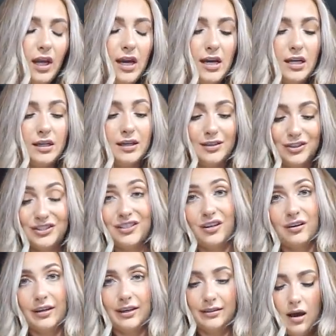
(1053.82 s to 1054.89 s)
and she's
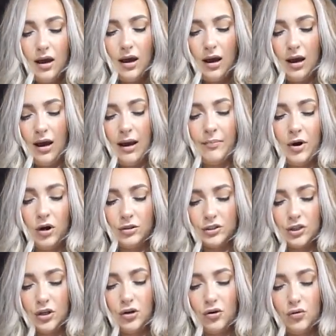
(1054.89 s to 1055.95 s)
hungry. Uh, I'm
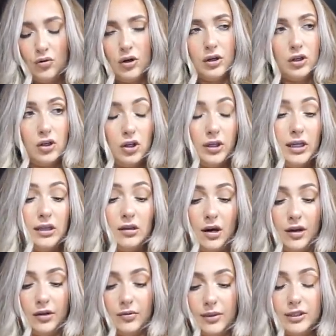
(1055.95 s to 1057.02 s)
also cooking the
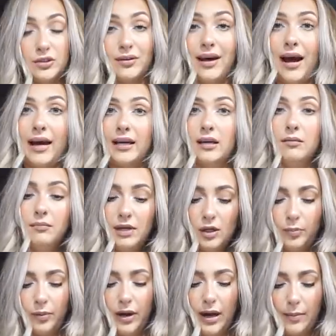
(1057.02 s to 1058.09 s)
other one so that I can
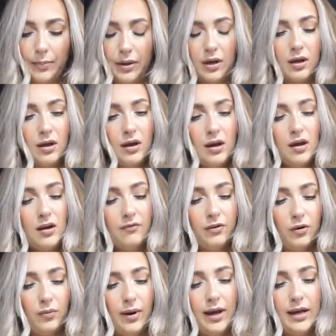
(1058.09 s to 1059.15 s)
meal prep
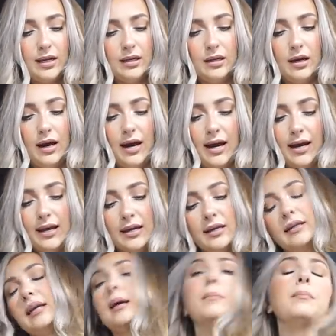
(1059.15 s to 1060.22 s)
for when
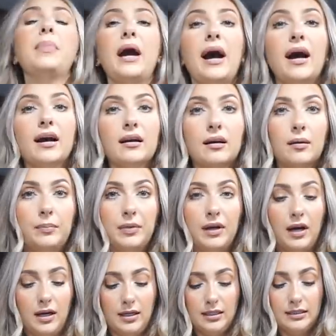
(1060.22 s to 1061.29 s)
I get back
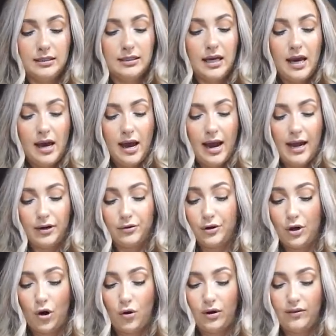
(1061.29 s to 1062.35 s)
because I don't
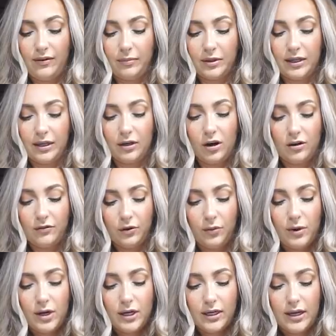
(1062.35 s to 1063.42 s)
know if I'm gonna get called for
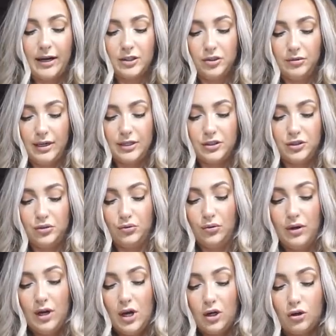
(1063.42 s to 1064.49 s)
work. I actually late
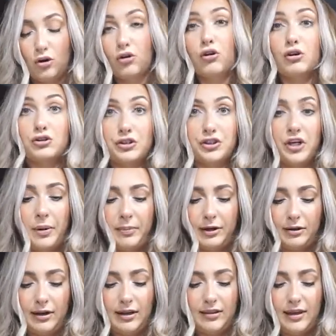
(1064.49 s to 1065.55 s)
to go grocery shopping
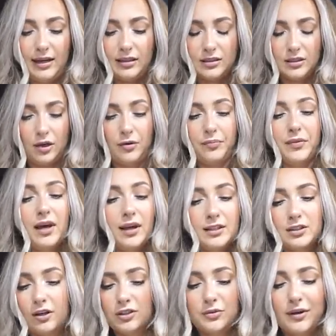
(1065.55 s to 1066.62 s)
or anything. So
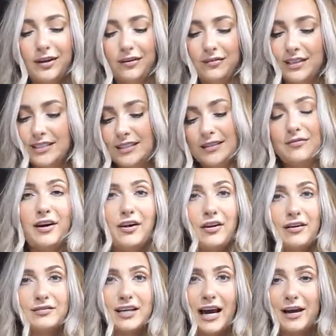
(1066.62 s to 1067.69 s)
it's also, I love this. If I don't
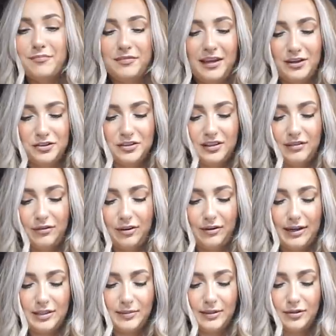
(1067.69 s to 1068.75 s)
have time, they just deliver it
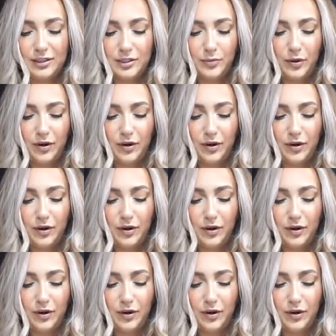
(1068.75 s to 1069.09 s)
right to my door. It's